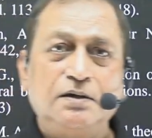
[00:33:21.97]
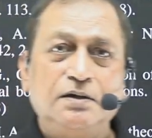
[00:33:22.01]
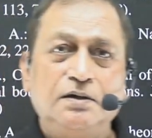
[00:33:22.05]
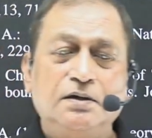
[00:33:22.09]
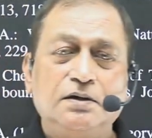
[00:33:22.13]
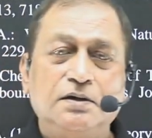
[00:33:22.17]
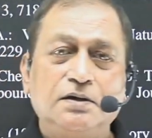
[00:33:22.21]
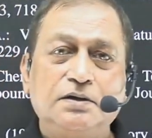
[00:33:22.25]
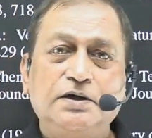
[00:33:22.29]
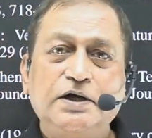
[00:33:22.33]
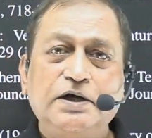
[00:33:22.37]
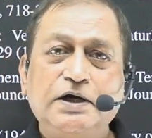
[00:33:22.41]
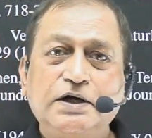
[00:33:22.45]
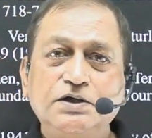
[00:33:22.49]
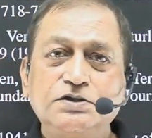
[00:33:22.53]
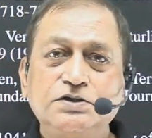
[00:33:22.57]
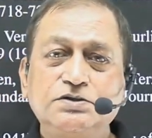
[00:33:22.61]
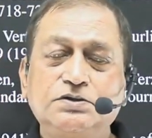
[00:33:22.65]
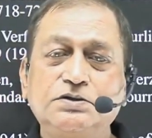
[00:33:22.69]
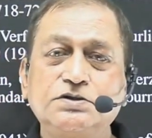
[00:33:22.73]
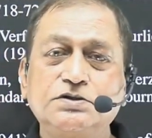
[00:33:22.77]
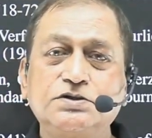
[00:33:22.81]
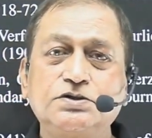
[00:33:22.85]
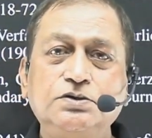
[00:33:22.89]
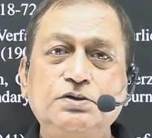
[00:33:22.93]
that is
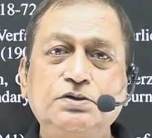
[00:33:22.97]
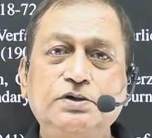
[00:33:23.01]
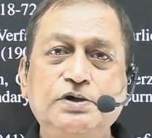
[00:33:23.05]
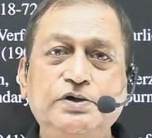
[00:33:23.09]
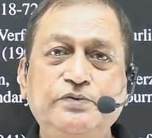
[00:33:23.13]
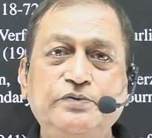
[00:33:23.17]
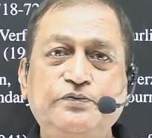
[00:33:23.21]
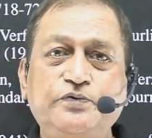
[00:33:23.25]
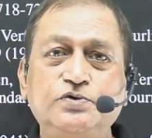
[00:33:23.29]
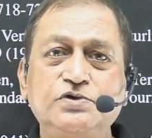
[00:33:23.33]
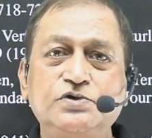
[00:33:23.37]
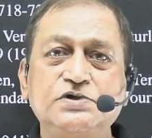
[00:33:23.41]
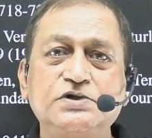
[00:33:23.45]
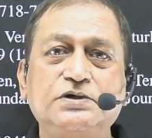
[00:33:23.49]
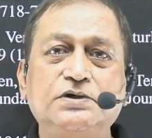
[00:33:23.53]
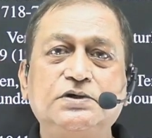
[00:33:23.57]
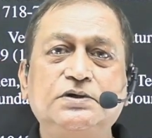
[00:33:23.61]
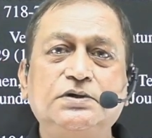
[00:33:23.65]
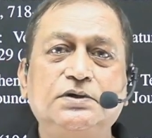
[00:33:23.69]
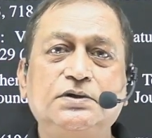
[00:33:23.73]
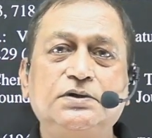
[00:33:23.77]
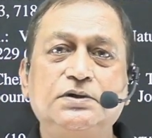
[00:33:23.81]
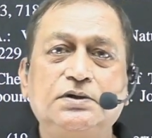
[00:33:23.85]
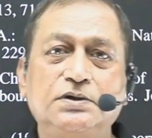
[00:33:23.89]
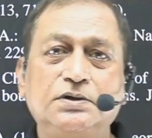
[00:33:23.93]
also a diffusion
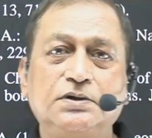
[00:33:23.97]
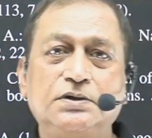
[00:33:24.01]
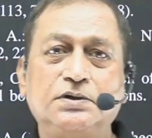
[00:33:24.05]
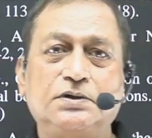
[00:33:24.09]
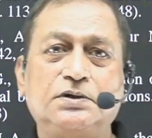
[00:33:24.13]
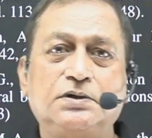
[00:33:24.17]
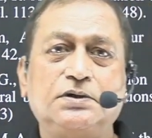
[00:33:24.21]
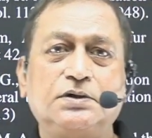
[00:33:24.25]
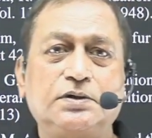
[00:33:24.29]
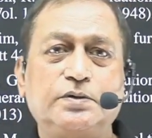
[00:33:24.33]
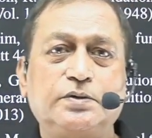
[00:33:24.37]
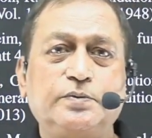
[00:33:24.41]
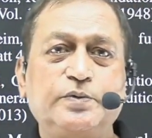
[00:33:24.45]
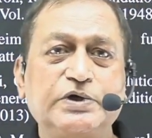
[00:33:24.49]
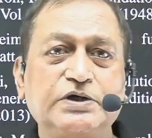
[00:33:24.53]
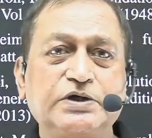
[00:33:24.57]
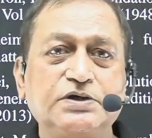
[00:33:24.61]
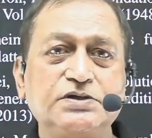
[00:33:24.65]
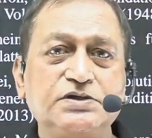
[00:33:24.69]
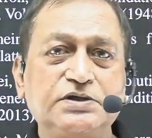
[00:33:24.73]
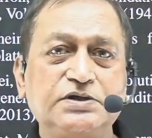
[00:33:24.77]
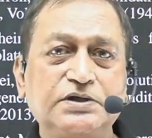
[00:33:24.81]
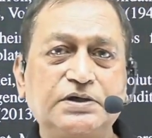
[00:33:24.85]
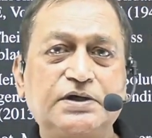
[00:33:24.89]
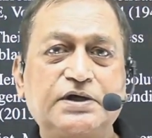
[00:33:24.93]
because
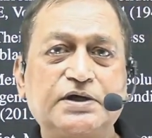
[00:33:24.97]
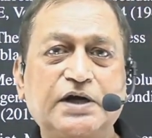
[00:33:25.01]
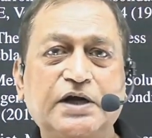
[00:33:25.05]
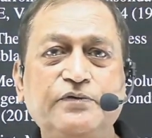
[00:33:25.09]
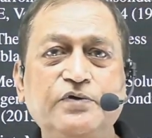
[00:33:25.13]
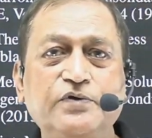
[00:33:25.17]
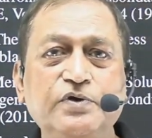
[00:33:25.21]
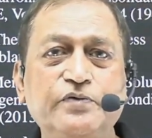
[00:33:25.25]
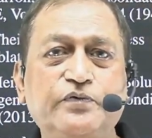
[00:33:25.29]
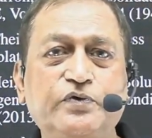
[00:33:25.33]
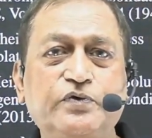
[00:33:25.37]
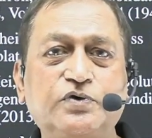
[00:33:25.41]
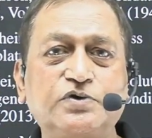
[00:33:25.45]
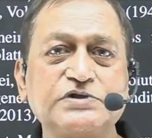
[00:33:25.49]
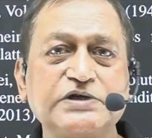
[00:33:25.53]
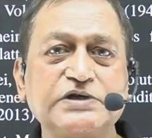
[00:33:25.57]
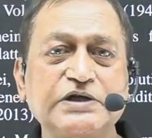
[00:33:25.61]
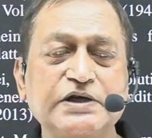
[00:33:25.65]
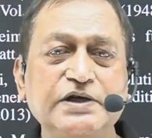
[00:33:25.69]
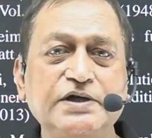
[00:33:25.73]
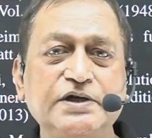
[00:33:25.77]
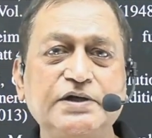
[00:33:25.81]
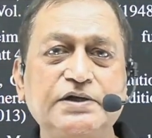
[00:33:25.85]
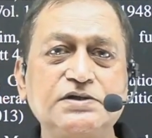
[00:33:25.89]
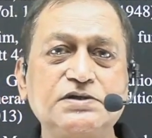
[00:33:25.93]
the driving force
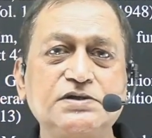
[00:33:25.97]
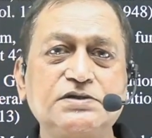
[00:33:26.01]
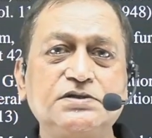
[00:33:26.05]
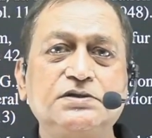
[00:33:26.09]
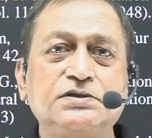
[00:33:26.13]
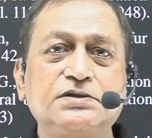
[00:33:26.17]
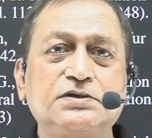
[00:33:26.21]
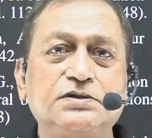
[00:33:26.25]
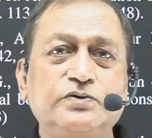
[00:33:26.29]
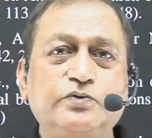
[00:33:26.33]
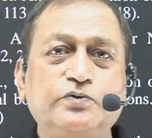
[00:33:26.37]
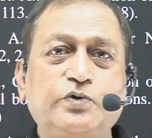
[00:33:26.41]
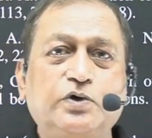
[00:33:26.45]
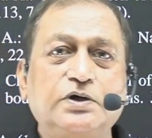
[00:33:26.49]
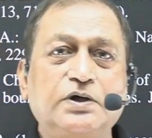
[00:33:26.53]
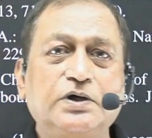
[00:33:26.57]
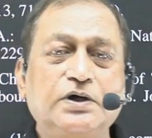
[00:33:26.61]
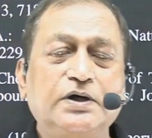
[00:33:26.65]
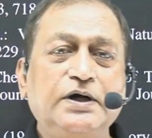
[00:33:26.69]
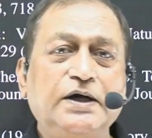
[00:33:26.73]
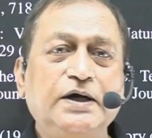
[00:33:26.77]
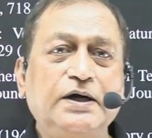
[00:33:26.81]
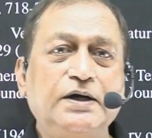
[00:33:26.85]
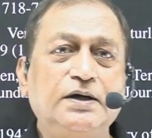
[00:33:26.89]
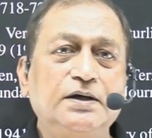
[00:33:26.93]
again is water
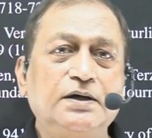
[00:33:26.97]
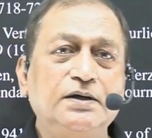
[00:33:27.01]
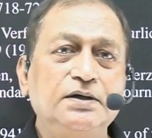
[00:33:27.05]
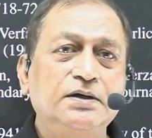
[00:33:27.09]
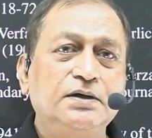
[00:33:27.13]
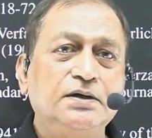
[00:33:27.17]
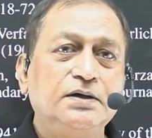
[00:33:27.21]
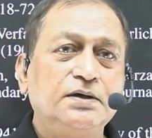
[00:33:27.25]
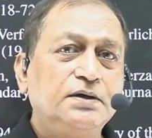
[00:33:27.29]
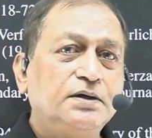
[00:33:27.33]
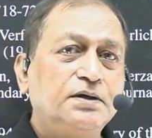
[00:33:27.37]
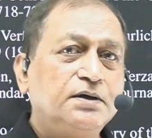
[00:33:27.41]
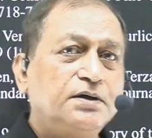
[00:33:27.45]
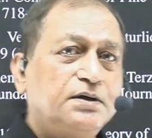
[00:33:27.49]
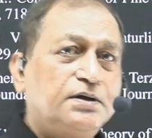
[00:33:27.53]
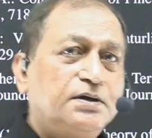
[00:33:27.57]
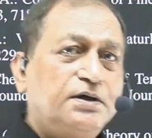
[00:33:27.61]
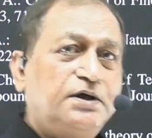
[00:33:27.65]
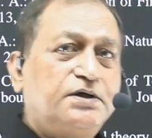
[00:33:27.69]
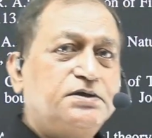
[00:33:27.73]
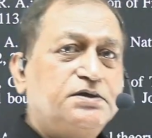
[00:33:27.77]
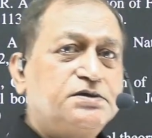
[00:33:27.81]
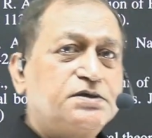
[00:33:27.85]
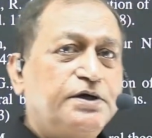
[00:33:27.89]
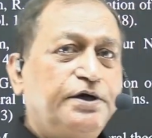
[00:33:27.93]
head, that
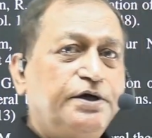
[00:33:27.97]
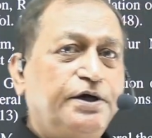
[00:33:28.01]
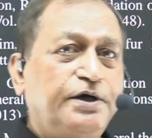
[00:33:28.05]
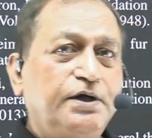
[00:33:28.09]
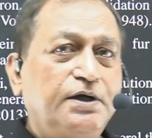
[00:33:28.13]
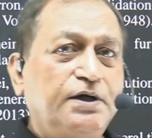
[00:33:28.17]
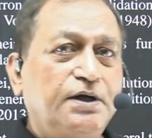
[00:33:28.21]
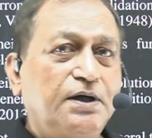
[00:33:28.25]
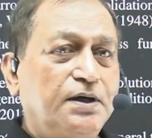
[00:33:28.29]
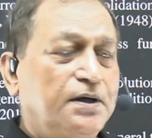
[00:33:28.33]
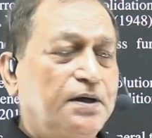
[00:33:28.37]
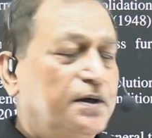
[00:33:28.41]
is radial